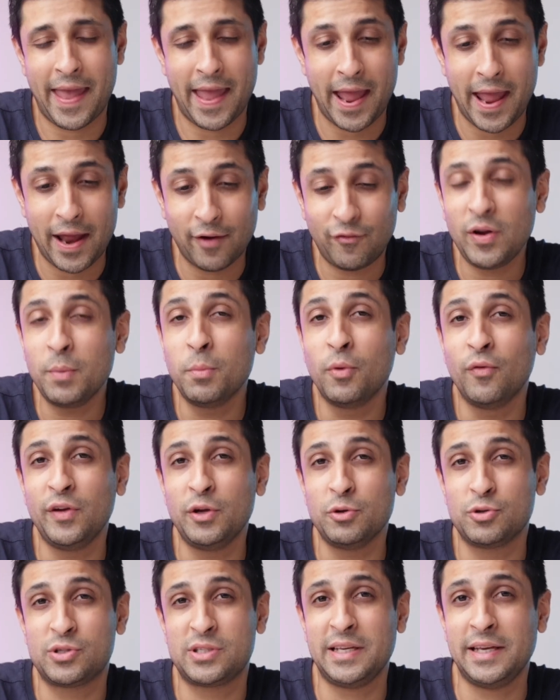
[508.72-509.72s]
Every movie
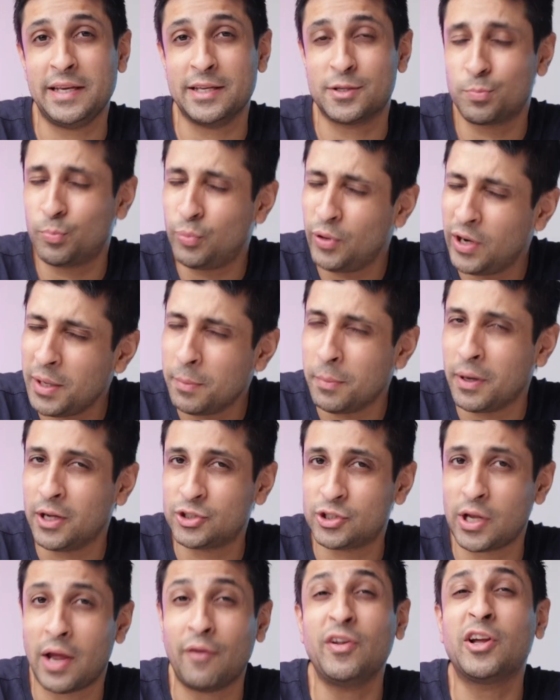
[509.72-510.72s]
you see is pretty
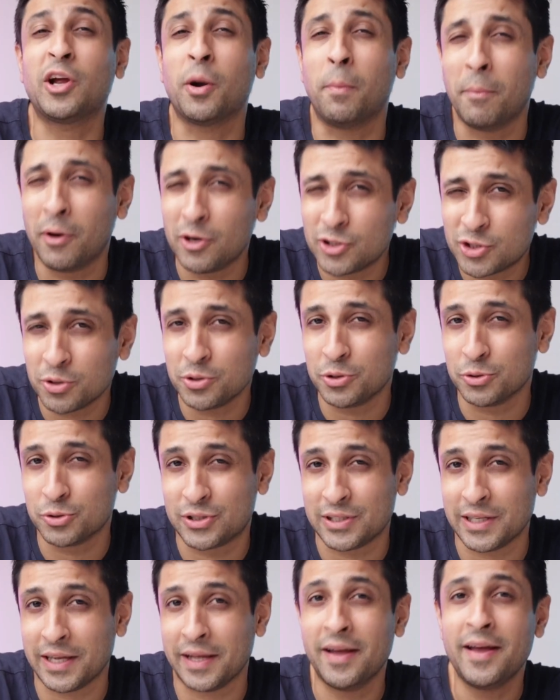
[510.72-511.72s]
much, every commercial you
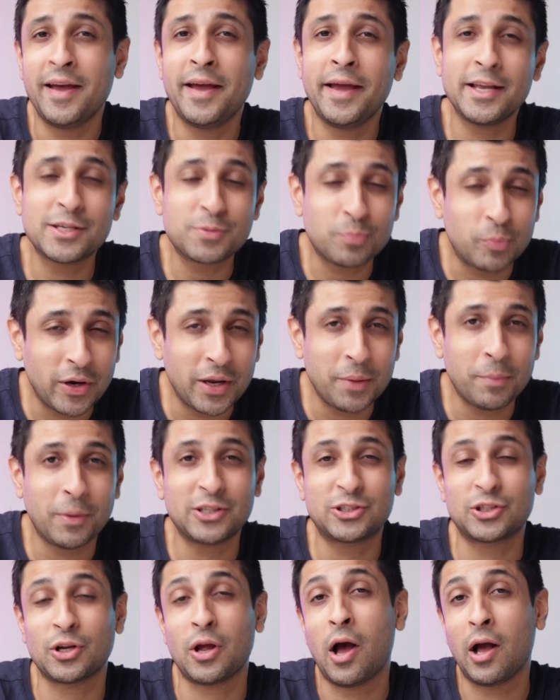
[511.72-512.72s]
see is pretty
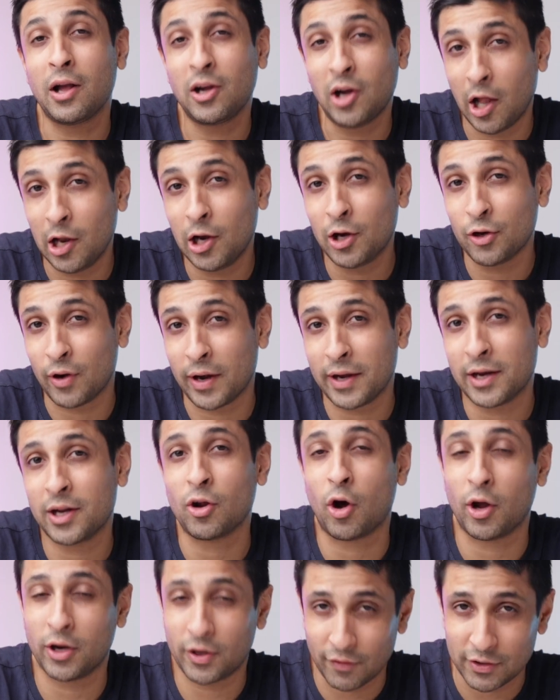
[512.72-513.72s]
much color graded
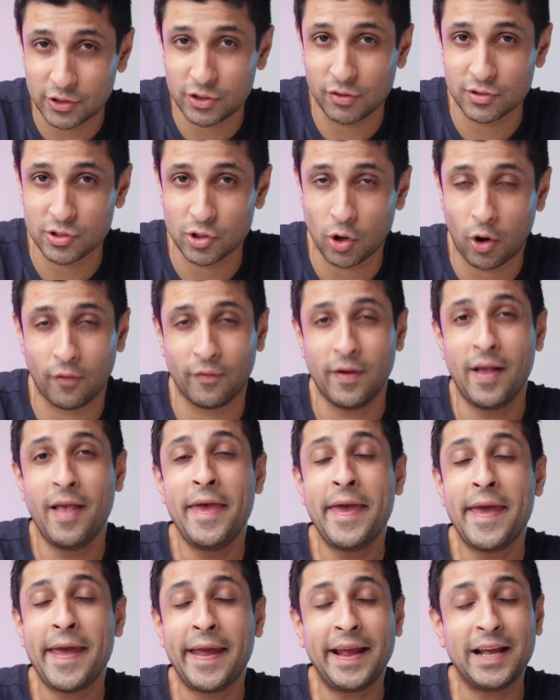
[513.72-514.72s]
on DaVinci Resolve.
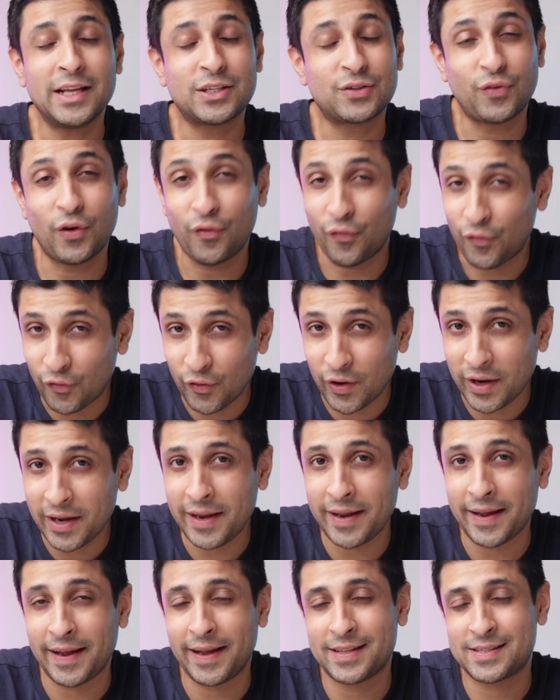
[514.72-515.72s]
It's for
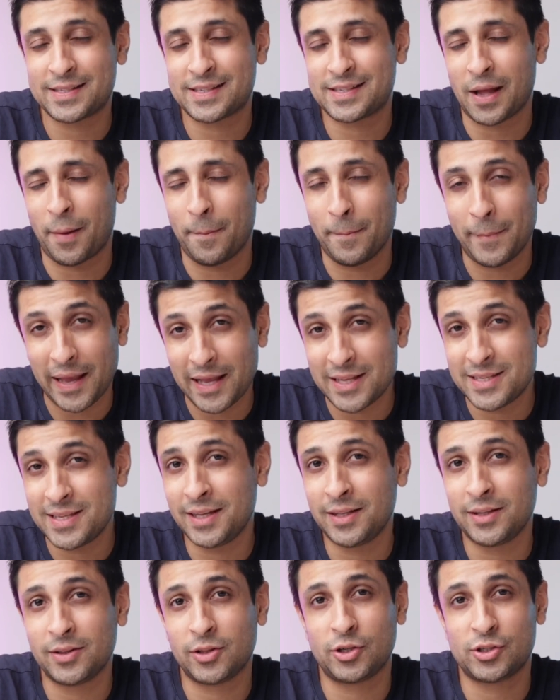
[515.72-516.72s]
free, it's
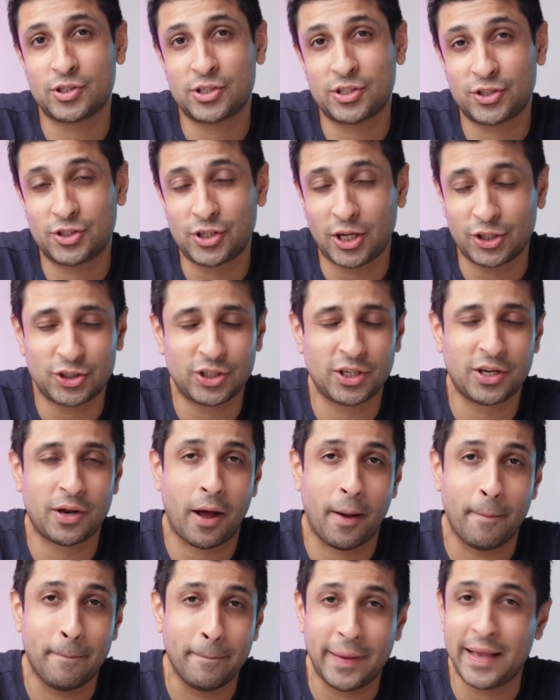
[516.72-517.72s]
amazing. There's such an
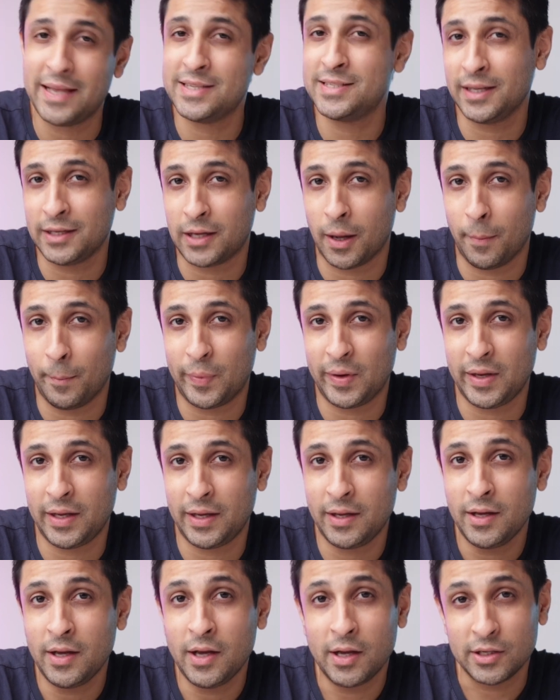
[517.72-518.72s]
amazing
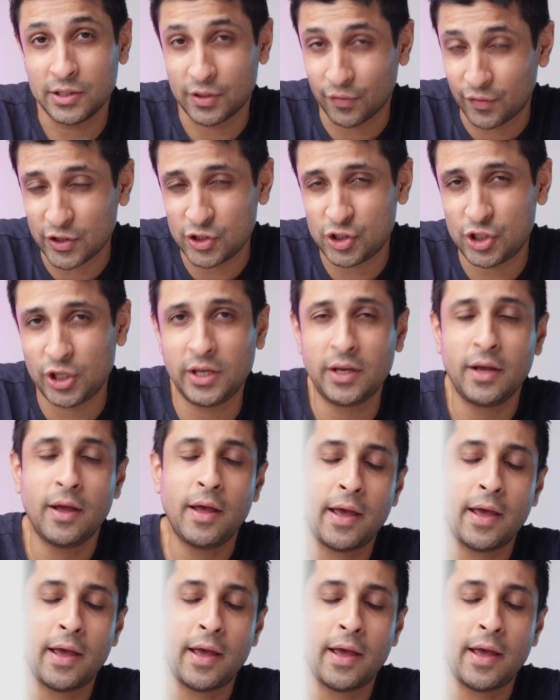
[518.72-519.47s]
company, DaVinci,